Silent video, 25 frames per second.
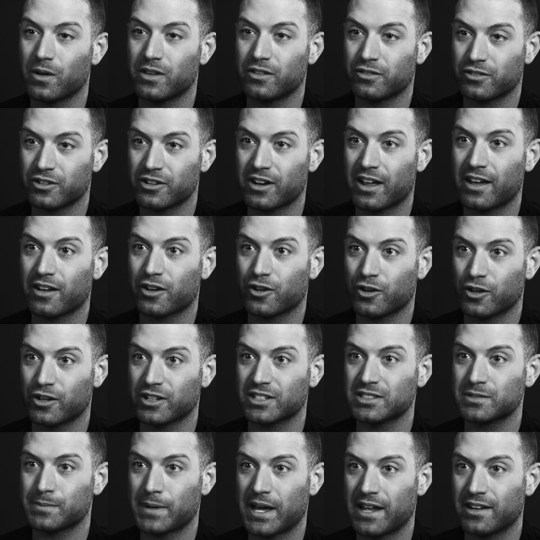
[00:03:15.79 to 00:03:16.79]
internet could
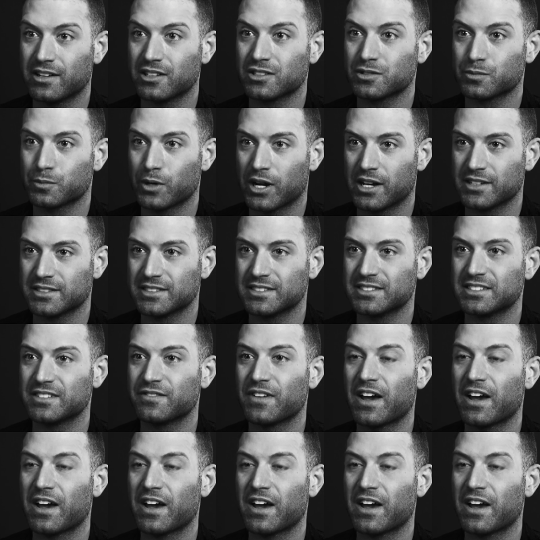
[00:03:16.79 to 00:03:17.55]
expand its presence,